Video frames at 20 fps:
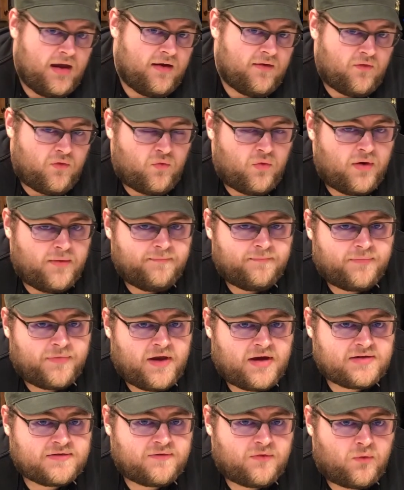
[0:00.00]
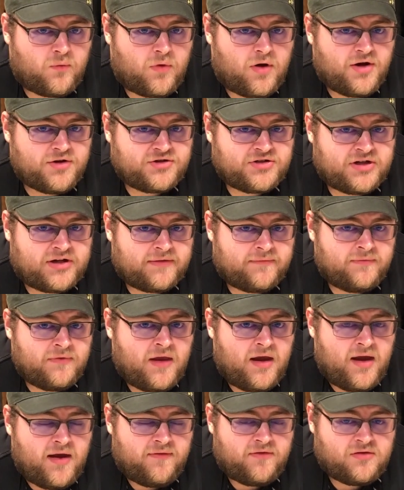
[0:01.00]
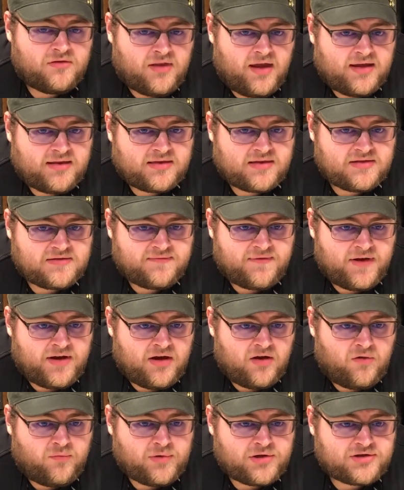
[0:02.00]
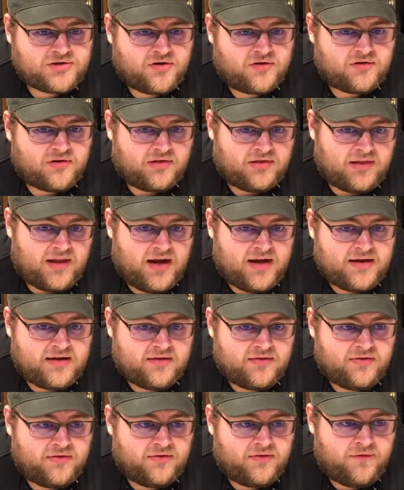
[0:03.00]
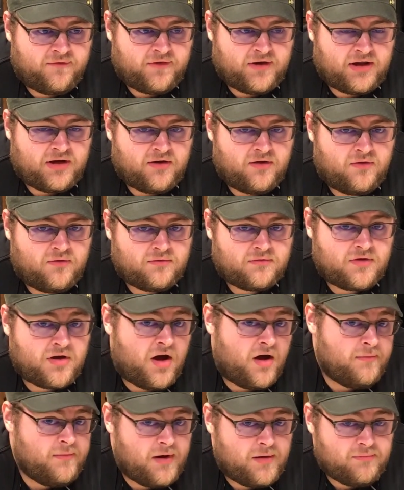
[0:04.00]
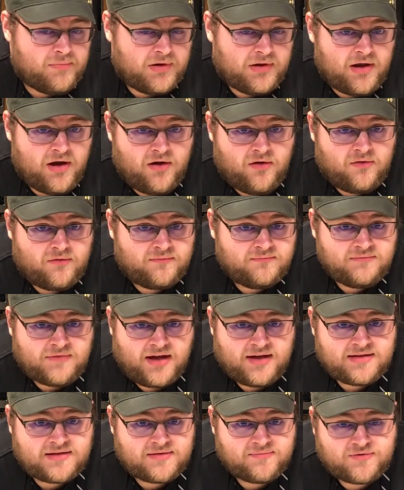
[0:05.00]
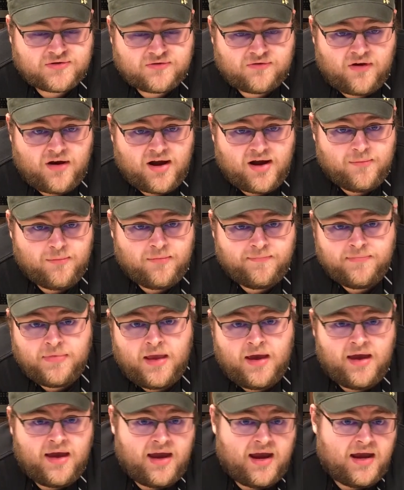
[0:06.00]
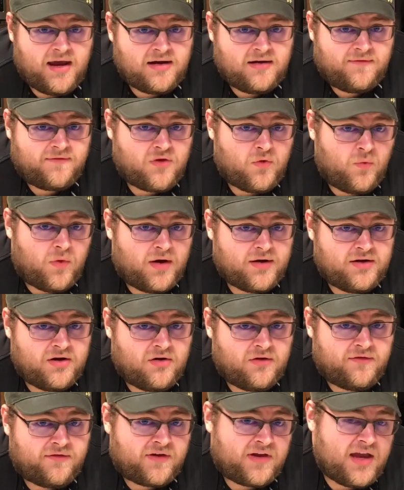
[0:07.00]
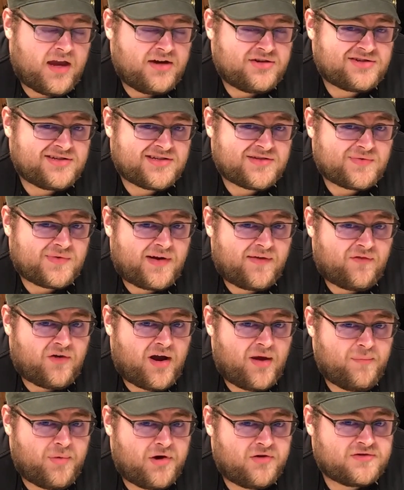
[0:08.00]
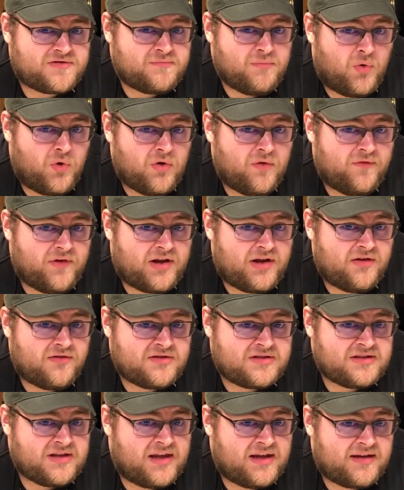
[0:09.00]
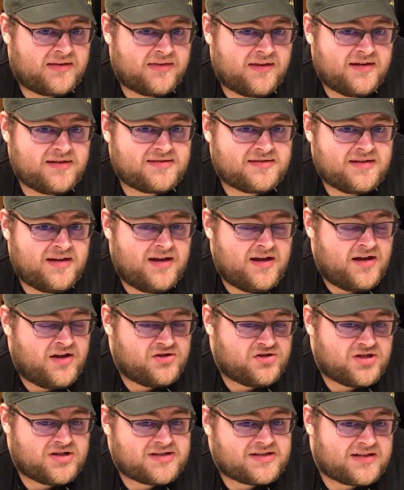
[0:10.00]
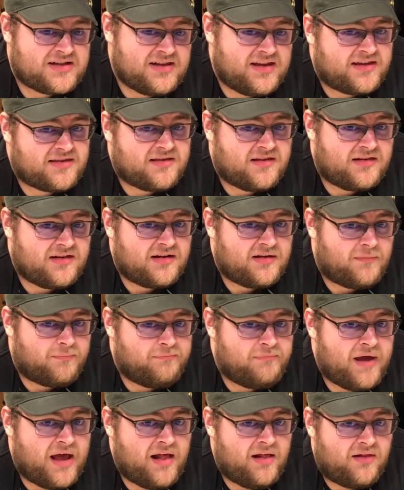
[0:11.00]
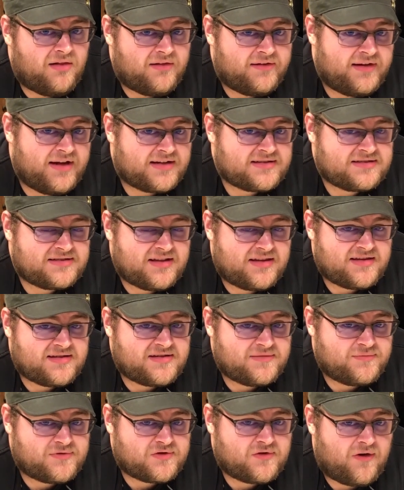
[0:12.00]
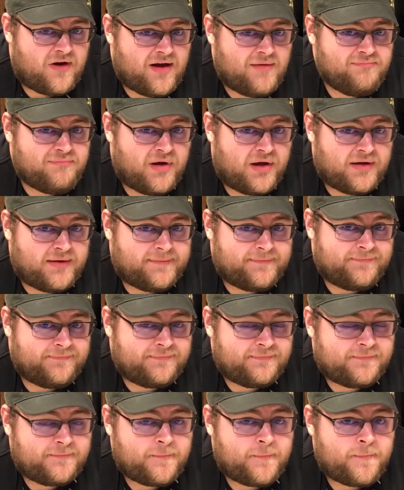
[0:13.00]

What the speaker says: Hey everyone, thanks for watching. If you liked this video, be sure to like the video, comment below, and subscribe. And if you want notifications whenever I post more videos like this, just click the little bell next to the subscribe button.